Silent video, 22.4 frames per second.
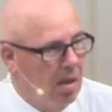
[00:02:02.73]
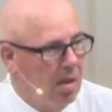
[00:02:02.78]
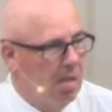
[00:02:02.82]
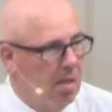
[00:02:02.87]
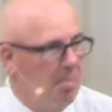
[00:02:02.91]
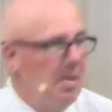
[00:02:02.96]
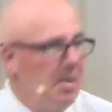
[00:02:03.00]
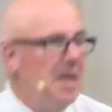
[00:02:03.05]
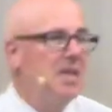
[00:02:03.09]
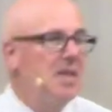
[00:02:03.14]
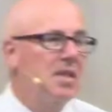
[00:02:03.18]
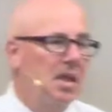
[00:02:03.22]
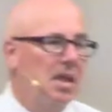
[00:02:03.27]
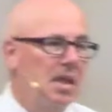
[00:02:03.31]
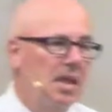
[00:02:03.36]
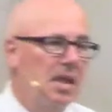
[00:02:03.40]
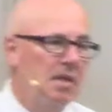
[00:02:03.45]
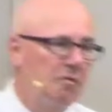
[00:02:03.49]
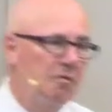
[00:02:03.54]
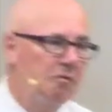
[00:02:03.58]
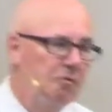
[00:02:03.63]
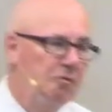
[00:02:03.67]

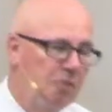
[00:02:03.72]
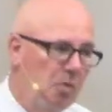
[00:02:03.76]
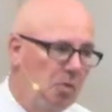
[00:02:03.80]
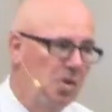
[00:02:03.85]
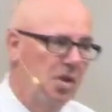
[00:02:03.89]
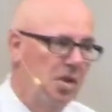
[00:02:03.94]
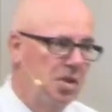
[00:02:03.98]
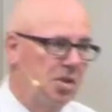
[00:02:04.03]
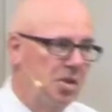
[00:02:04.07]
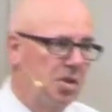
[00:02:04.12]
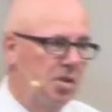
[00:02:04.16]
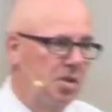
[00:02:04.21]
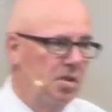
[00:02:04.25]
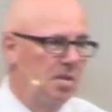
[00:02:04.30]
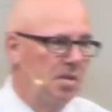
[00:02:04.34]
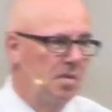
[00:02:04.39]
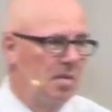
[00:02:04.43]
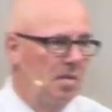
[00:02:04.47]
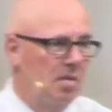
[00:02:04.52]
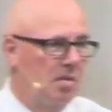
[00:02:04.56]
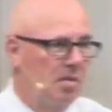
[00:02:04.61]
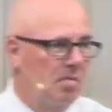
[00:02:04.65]
amazingly foolish.
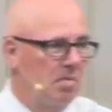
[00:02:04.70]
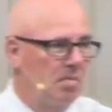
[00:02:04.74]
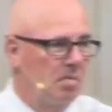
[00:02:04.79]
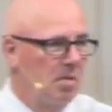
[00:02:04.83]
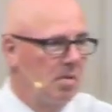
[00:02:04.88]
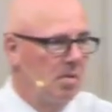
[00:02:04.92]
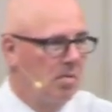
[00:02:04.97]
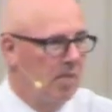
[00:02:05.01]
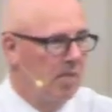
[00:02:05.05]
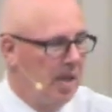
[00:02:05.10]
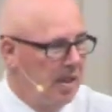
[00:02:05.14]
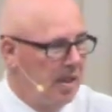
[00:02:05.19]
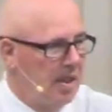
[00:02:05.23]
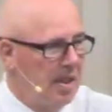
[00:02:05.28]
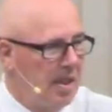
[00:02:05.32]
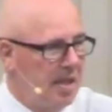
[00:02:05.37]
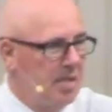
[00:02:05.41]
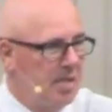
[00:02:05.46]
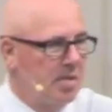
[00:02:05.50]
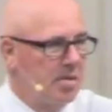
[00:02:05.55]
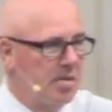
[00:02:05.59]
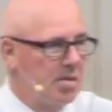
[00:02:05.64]
Great
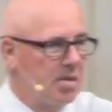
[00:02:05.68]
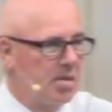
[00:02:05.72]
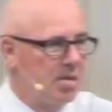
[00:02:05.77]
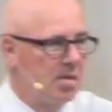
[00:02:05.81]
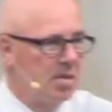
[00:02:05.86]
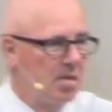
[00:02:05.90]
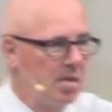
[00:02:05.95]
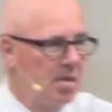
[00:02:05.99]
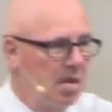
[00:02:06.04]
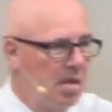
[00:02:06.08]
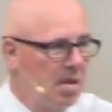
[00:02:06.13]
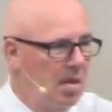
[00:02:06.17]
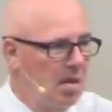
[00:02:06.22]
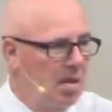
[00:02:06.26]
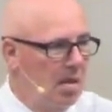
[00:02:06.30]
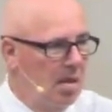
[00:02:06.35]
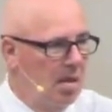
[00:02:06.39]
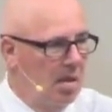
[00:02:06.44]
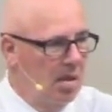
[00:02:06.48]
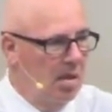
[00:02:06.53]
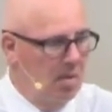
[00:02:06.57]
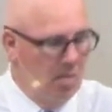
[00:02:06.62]
leaders
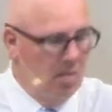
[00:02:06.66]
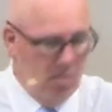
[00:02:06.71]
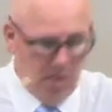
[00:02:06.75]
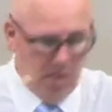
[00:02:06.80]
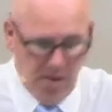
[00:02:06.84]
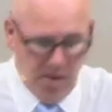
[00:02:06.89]
who are